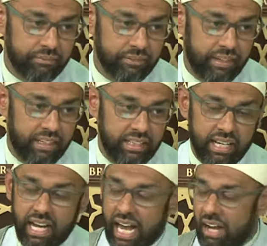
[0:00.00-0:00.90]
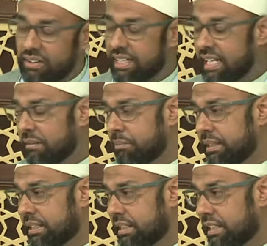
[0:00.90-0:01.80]
Right? How can I
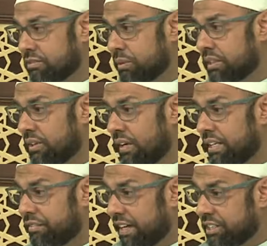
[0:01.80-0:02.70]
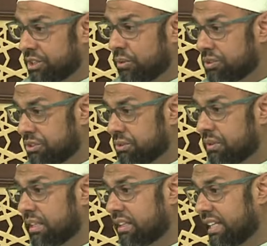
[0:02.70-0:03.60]
be in love with God if I don't do
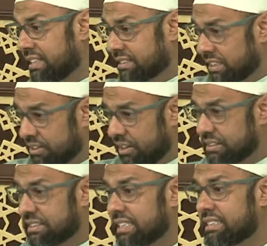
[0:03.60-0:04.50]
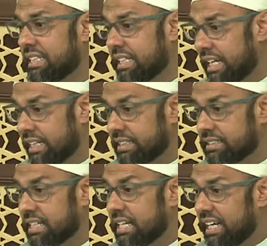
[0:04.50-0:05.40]
the things that God says He
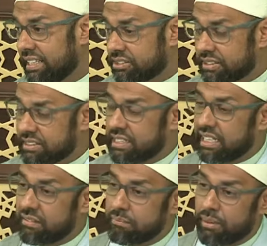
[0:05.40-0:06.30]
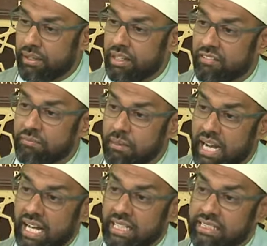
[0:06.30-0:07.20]
likes? And so the second part of
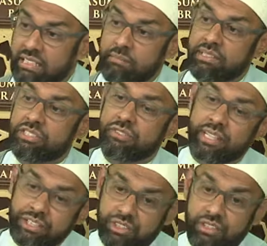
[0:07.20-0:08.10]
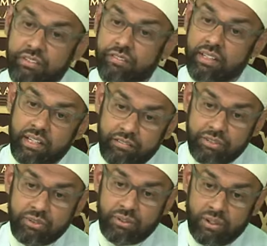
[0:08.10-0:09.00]
my demonstration of love
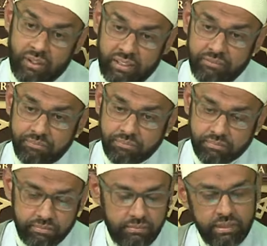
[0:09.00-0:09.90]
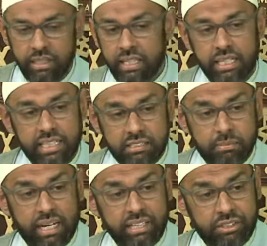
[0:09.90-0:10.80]
to God is
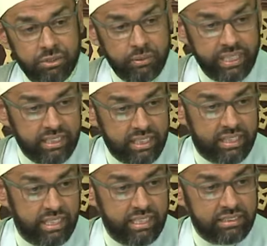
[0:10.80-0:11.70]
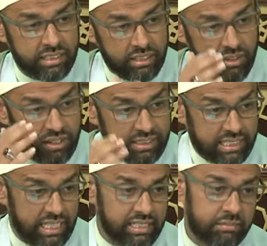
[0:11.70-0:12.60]
by doing the things that God
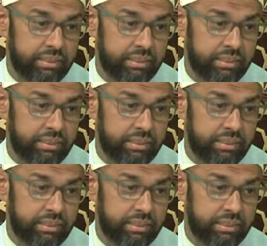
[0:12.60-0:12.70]
tells